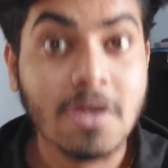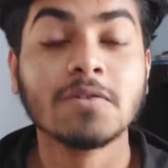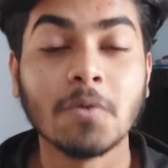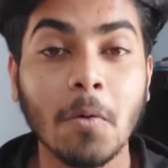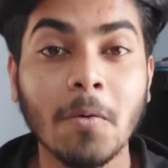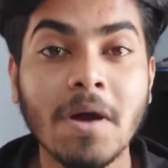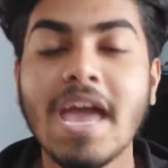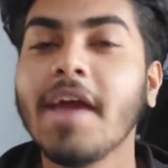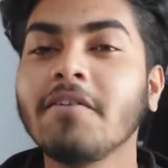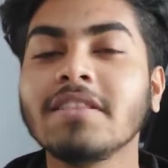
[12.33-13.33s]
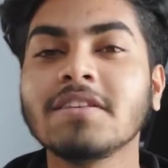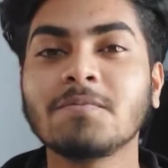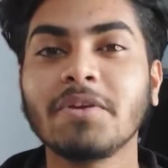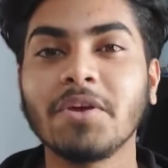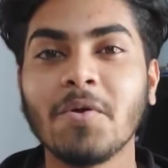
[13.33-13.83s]
So here in this
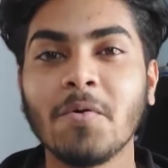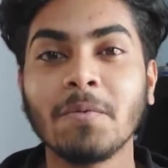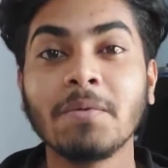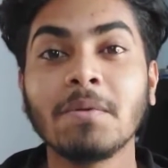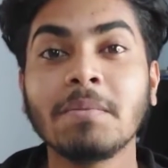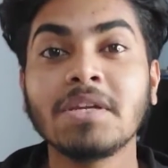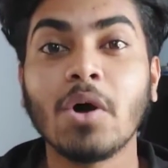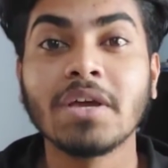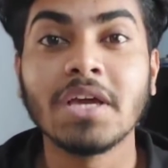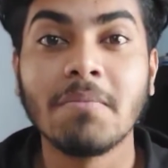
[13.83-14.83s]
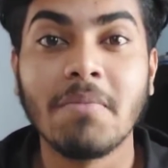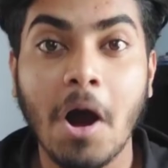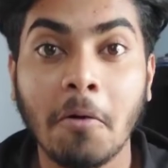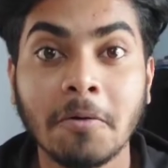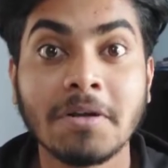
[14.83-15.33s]
video, we will be talking
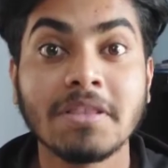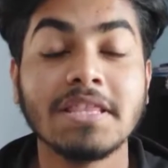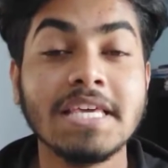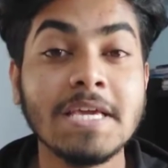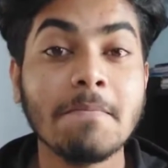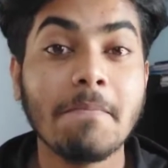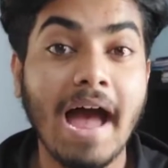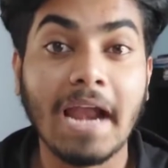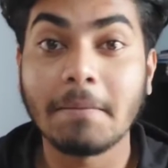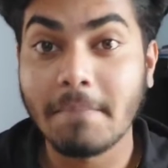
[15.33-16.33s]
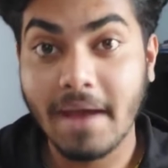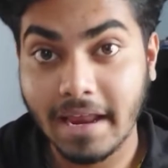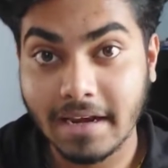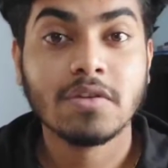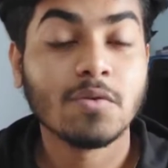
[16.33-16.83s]
about The Batman.